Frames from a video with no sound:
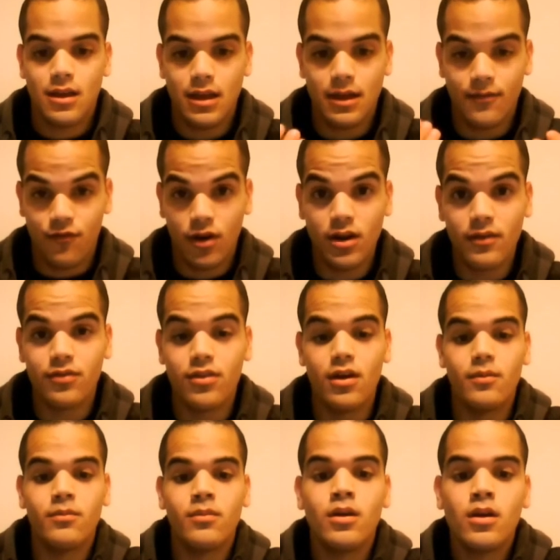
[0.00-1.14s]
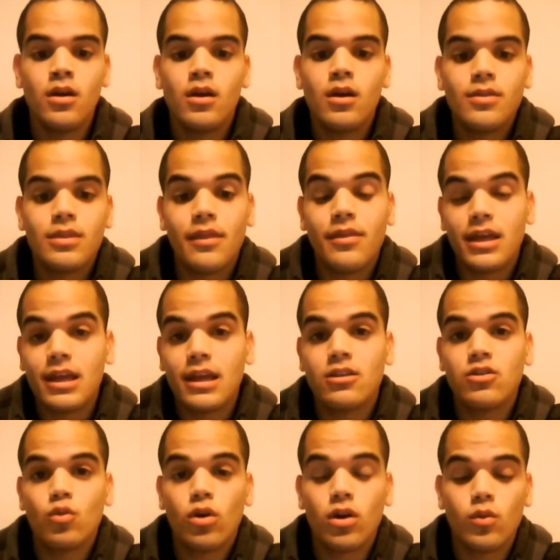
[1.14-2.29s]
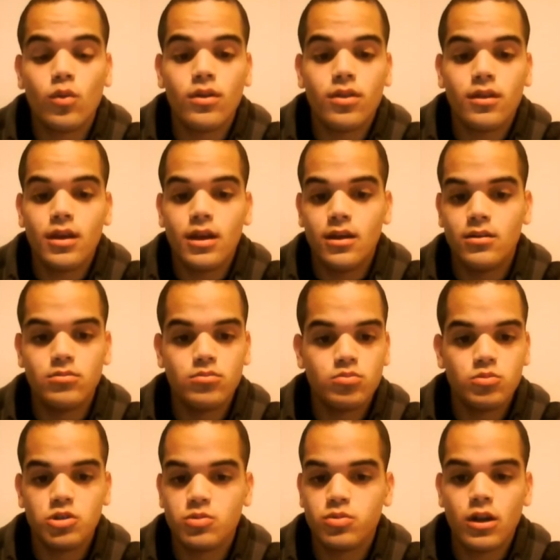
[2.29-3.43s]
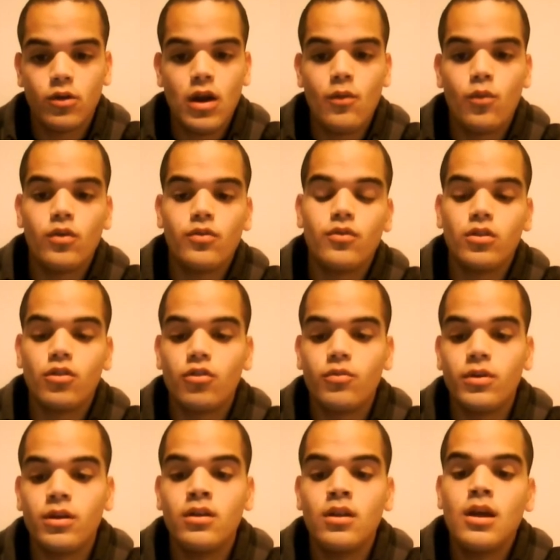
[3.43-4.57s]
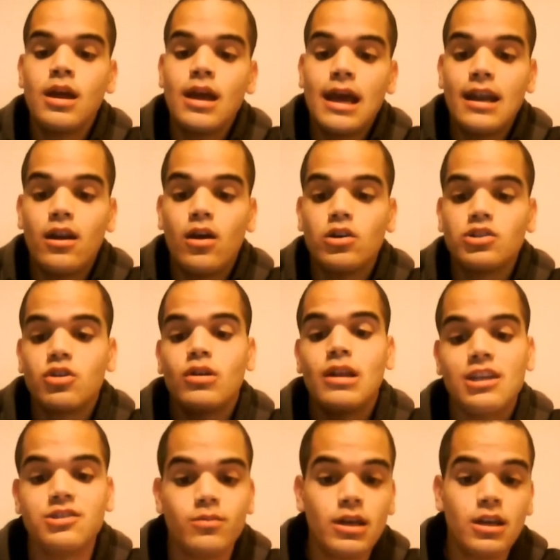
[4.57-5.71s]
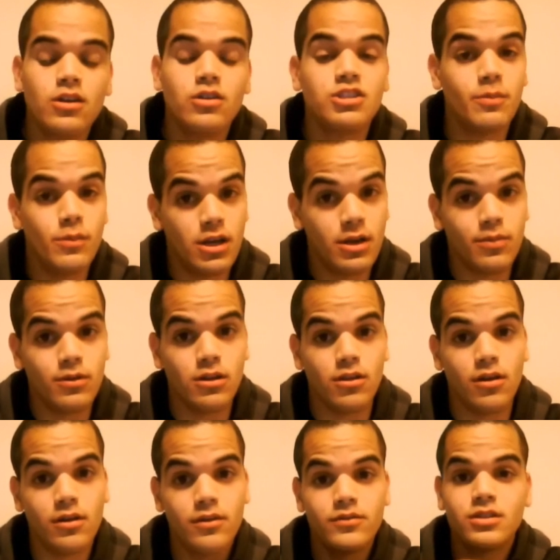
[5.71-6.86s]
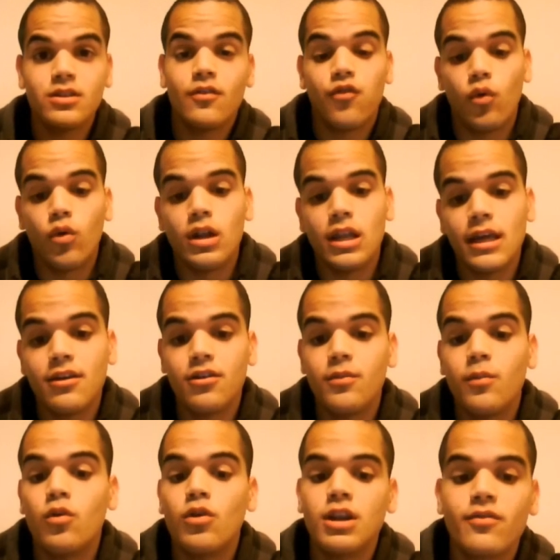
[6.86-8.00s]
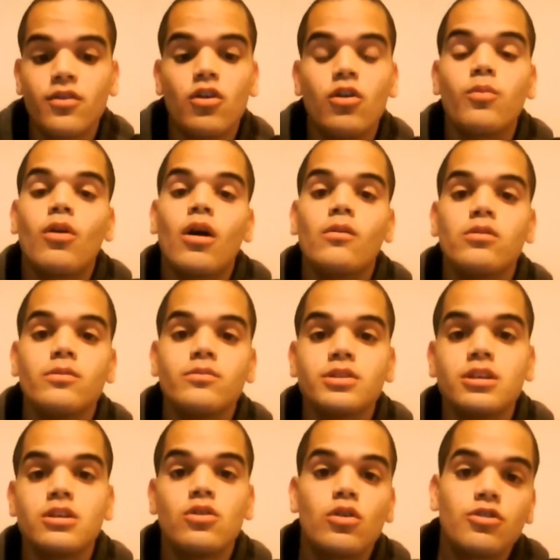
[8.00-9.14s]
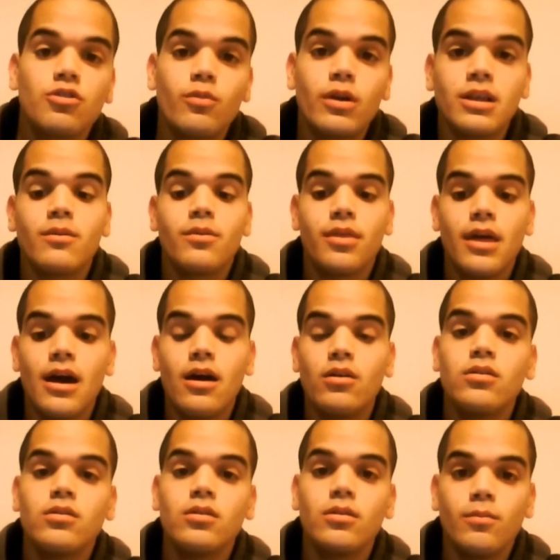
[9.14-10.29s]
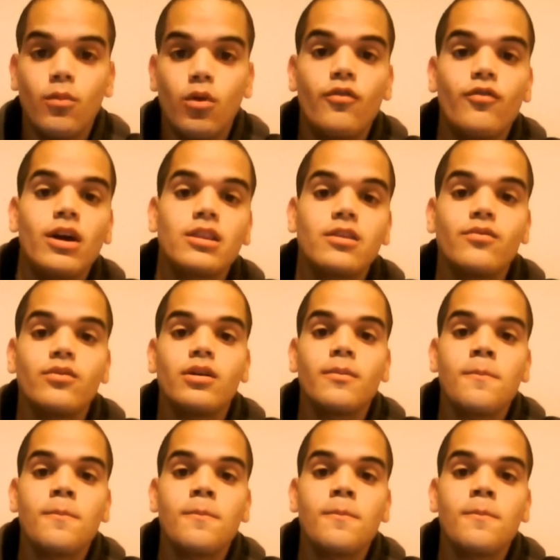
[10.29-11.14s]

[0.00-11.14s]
in front of them, that they can get to work with and just play around with for a little bit. And it also allows me to use the manipulatives for later, more difficult problems in order to break them down more effectively.